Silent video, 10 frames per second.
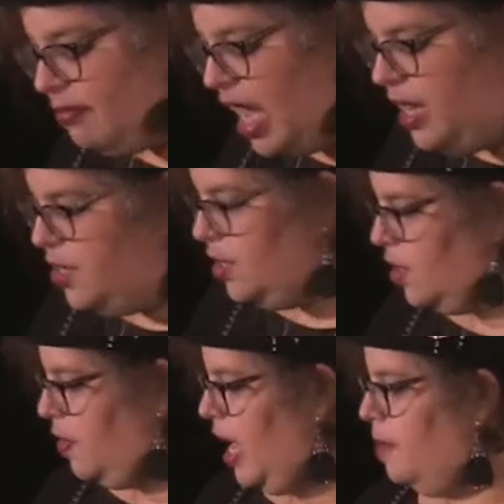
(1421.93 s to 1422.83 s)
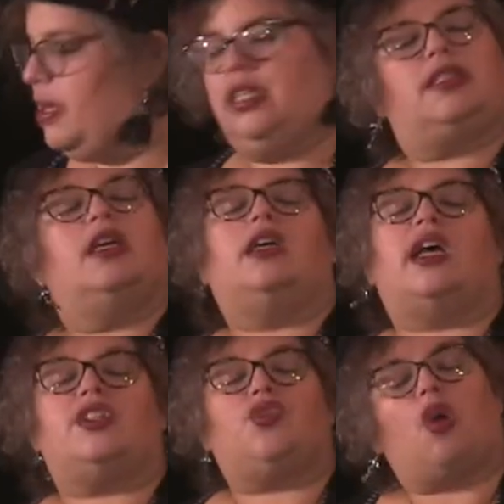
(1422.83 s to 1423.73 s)
and it just so happens
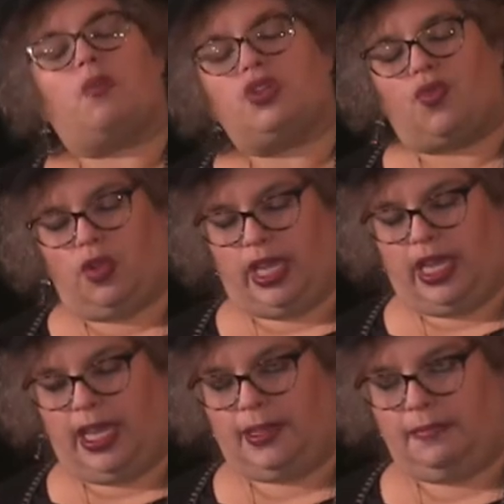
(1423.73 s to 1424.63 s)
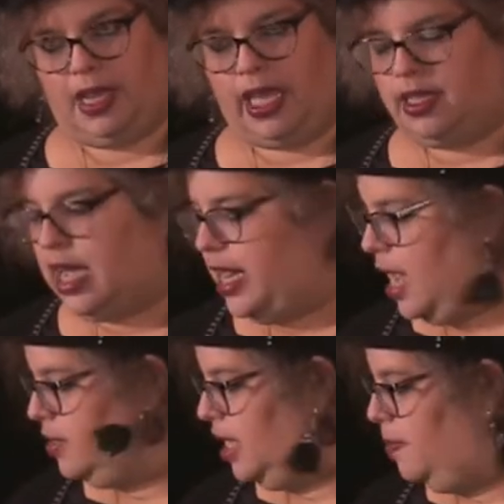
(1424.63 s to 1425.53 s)
a storm was rolling in and the
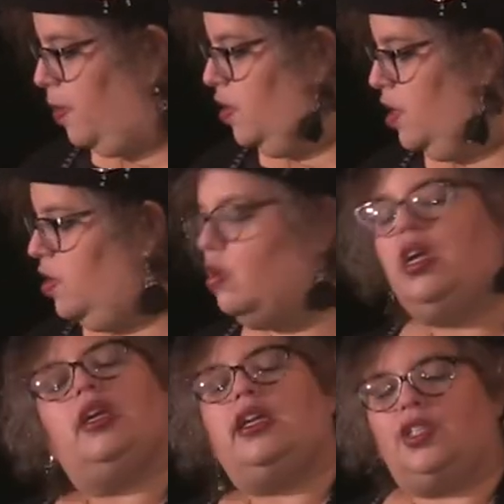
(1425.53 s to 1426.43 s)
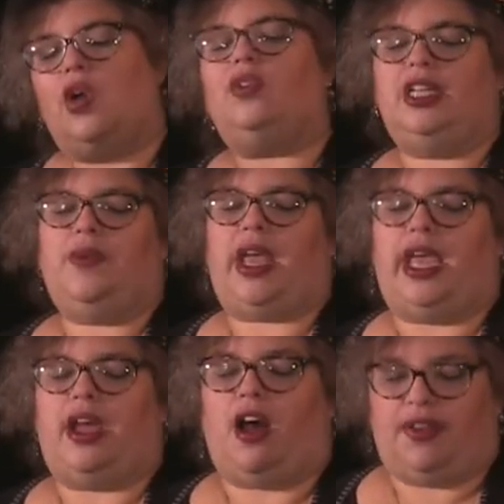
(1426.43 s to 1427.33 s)
lighthouse keeper knew his only
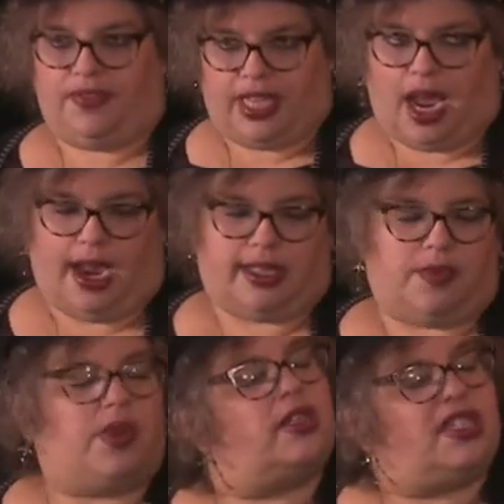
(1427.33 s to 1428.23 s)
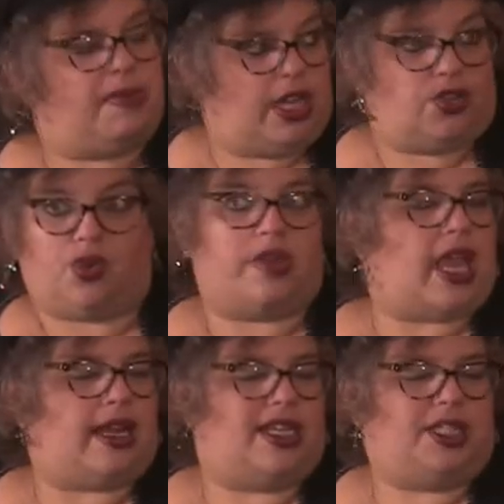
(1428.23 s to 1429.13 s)
way off of the island was to make sure
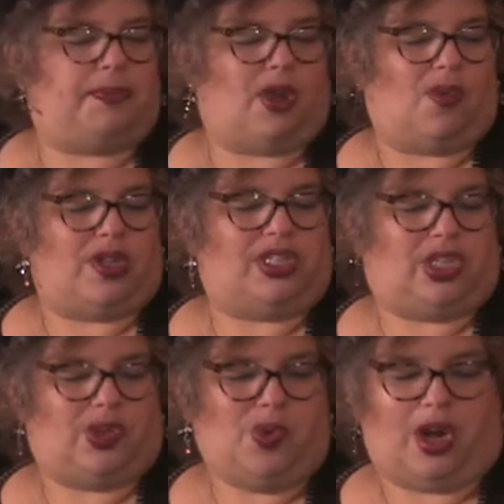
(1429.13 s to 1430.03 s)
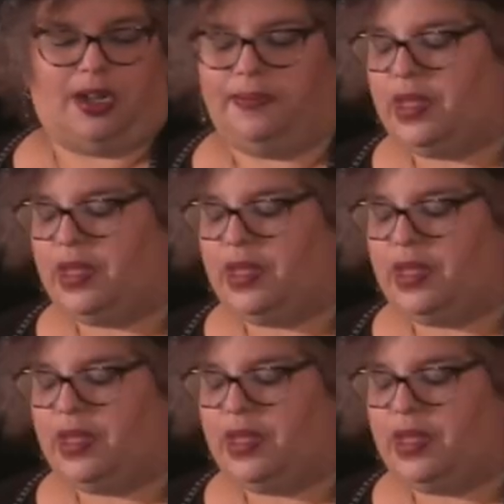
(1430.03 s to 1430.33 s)
that his boat was secure.